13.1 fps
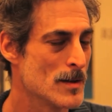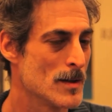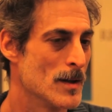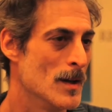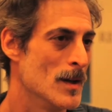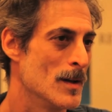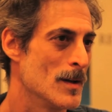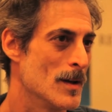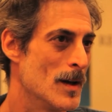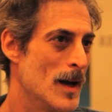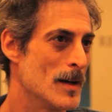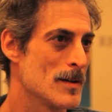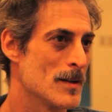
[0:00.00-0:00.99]
And uh,
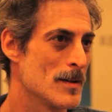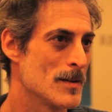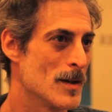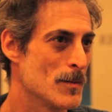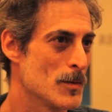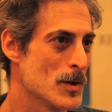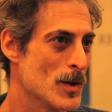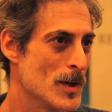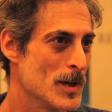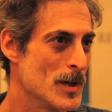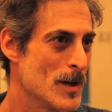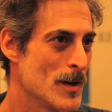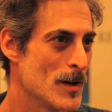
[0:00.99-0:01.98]
as a celebratory
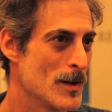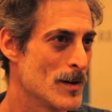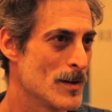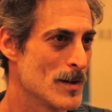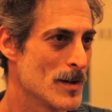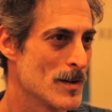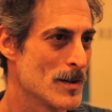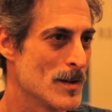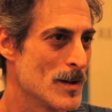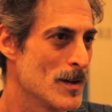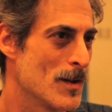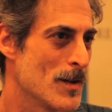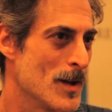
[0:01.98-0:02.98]
dinner, just as a
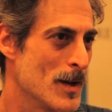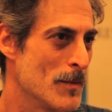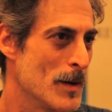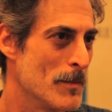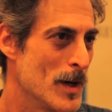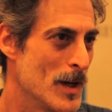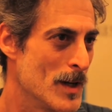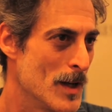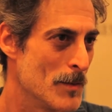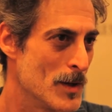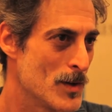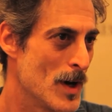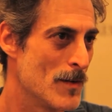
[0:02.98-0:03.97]
little thing, my buddy let
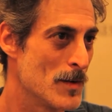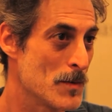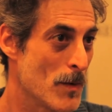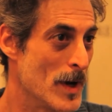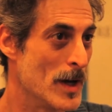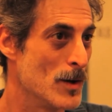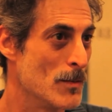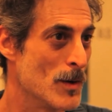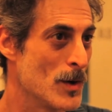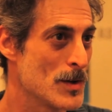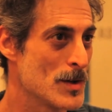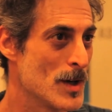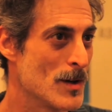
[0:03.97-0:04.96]
me drive his brand new
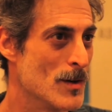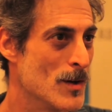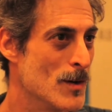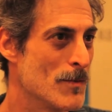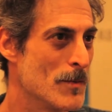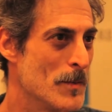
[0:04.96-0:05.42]
motorcycle home from